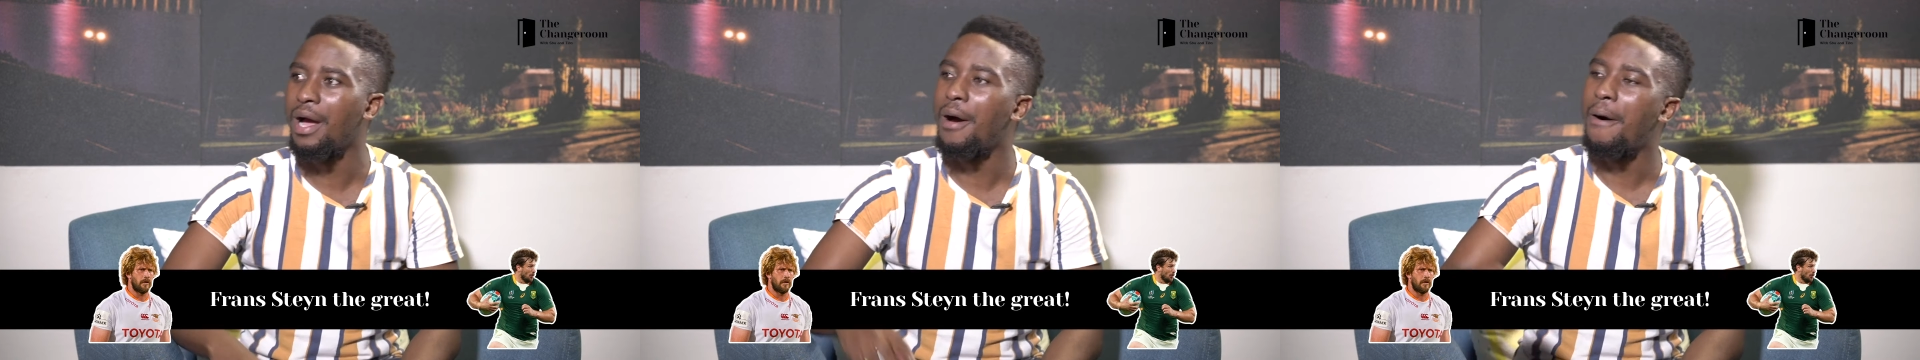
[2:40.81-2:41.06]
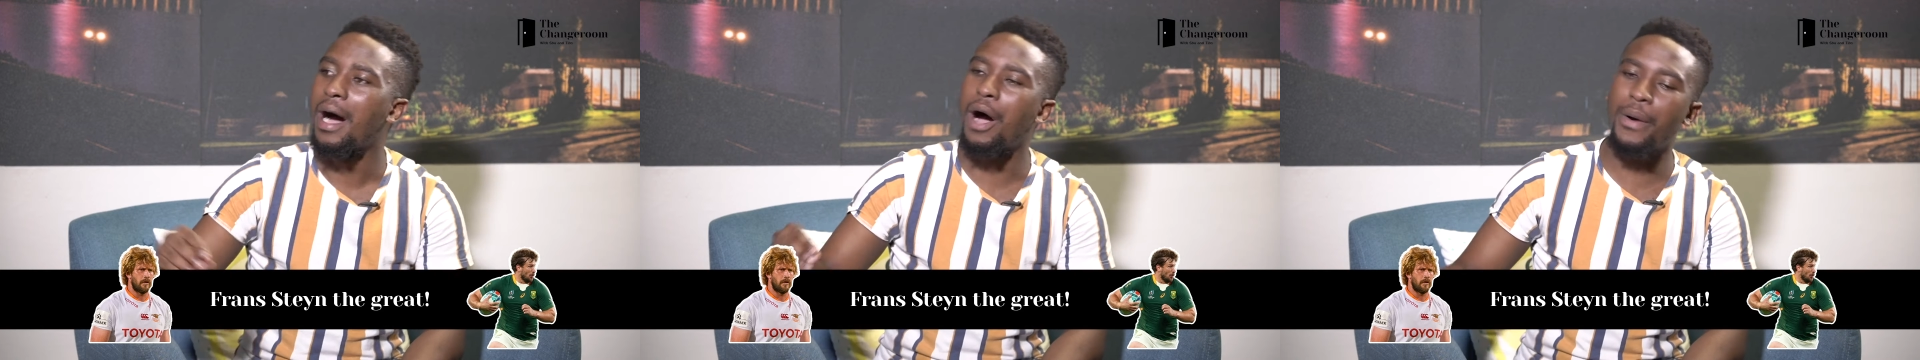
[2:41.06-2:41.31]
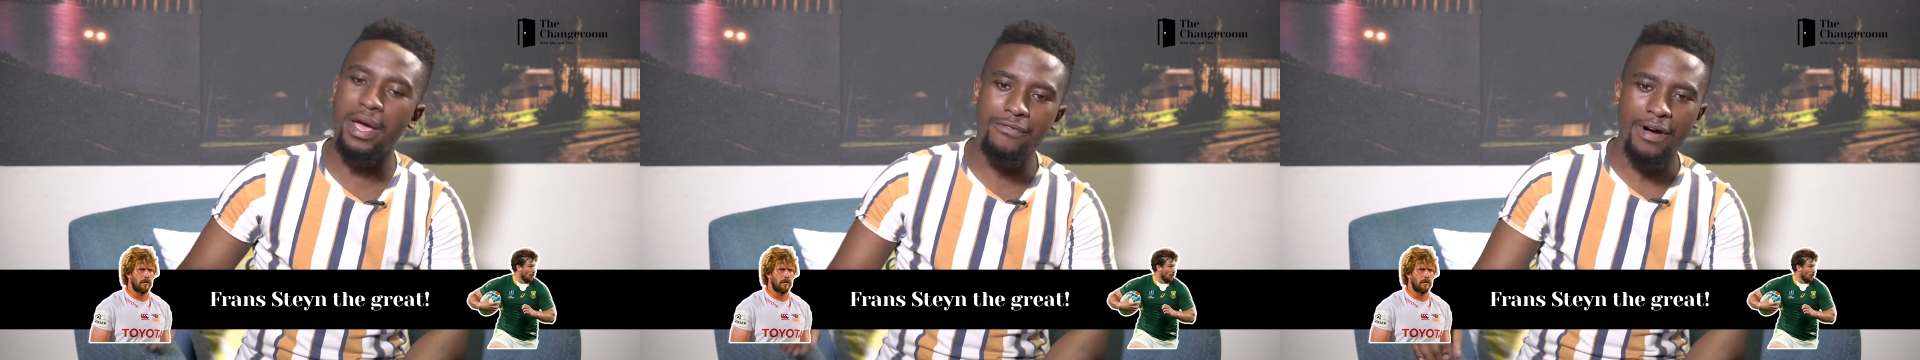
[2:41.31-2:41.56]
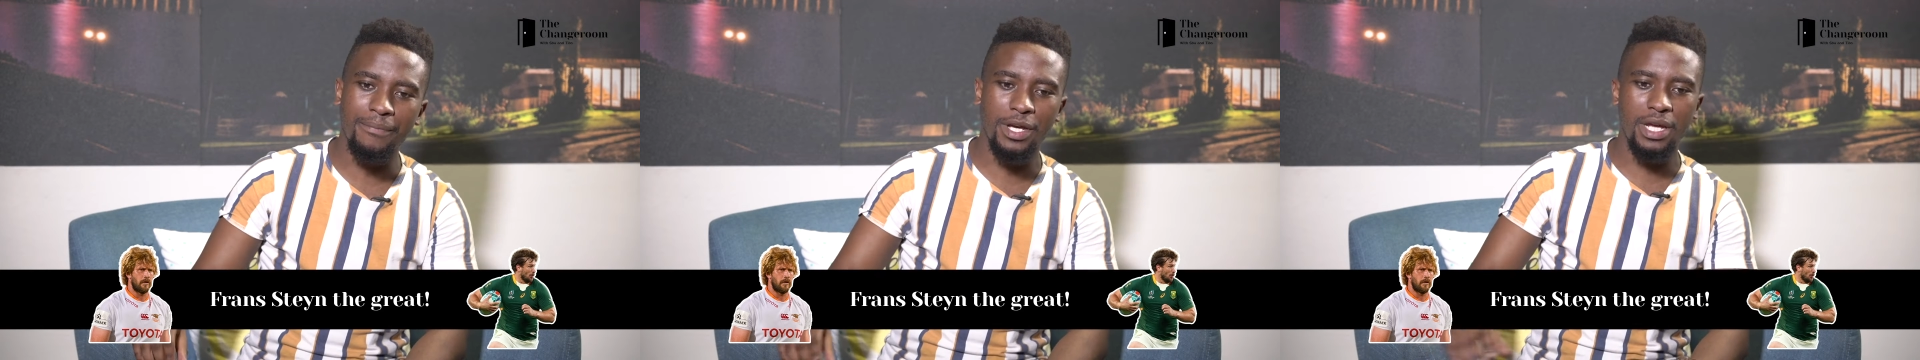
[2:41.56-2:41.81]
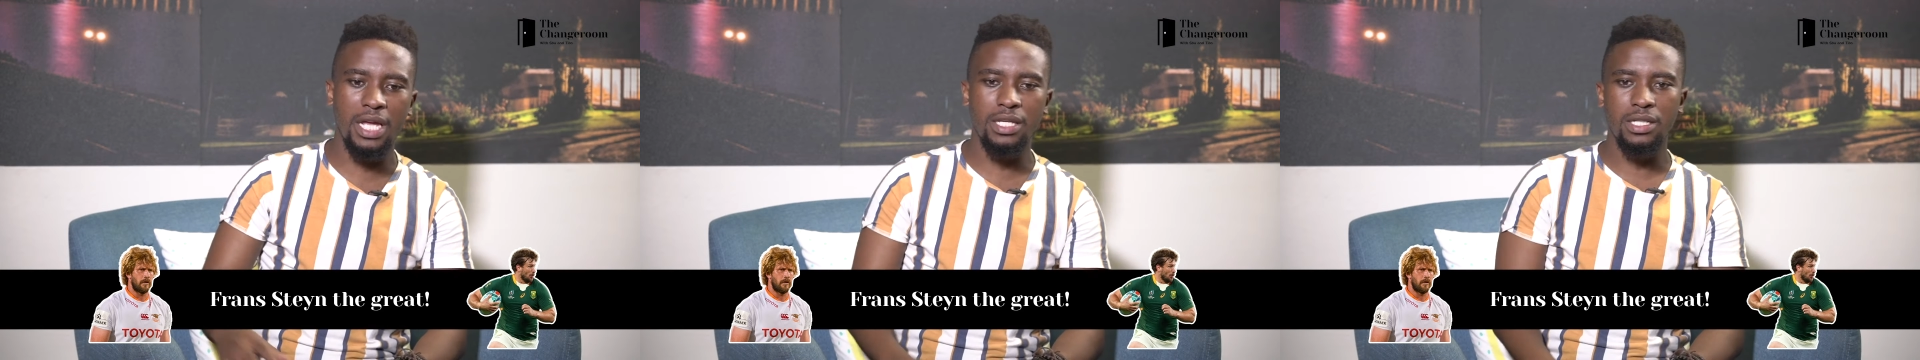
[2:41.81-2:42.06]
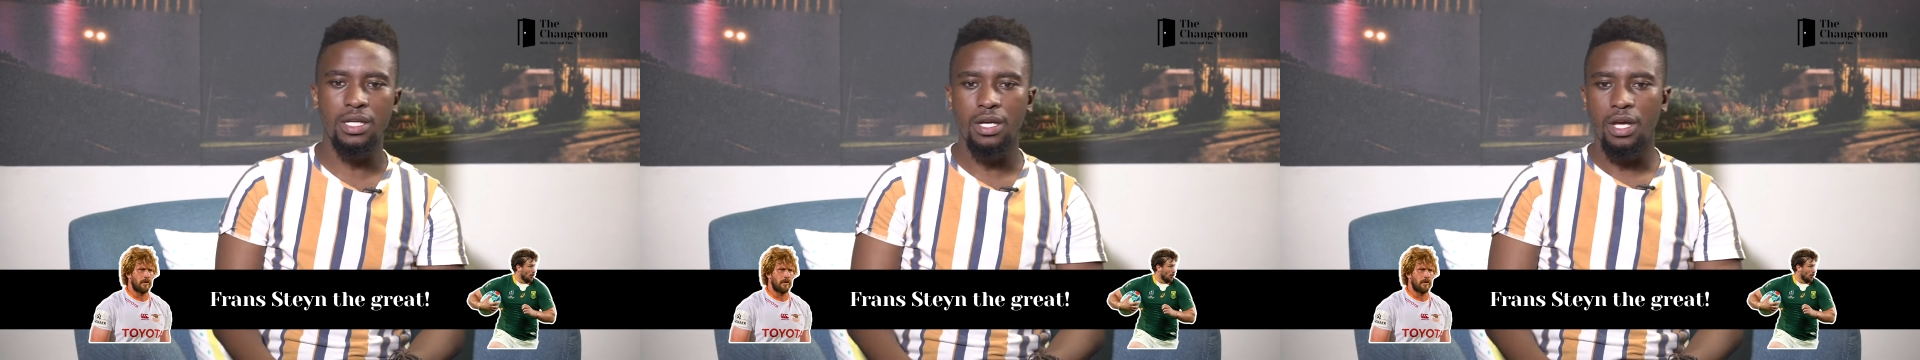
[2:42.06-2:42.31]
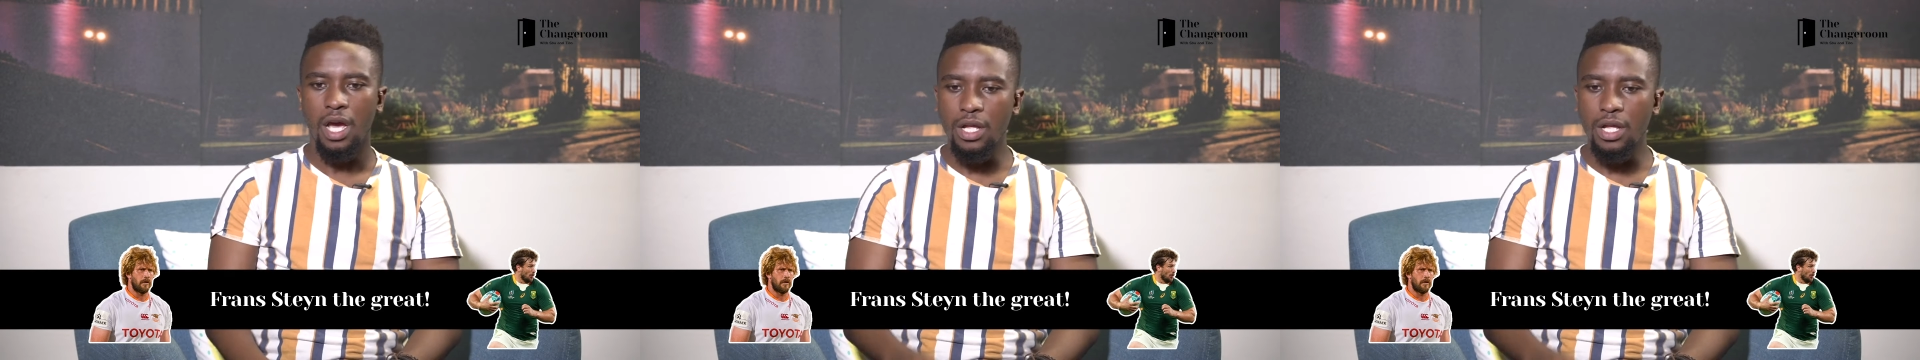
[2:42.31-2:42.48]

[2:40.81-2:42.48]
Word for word: Hey, man, however, I'm to be positive, and, fam.